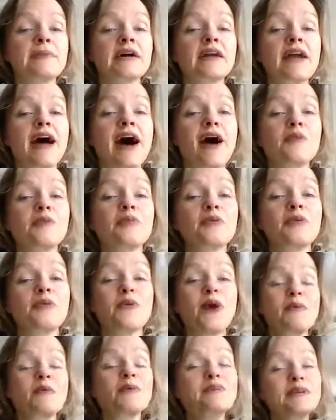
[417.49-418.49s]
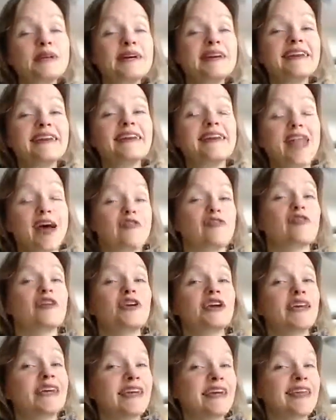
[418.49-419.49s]
but I'll probably
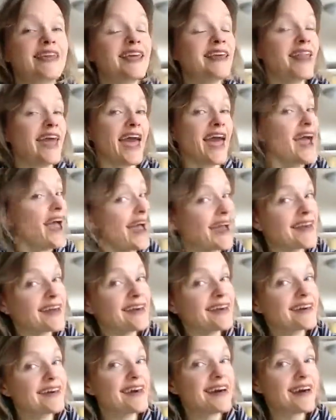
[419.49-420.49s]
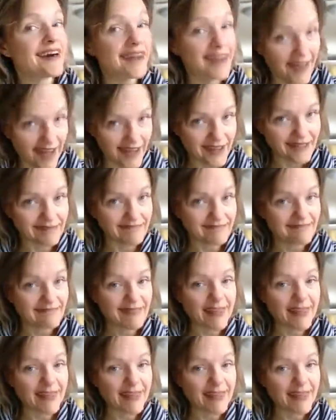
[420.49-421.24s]
never eat an egg again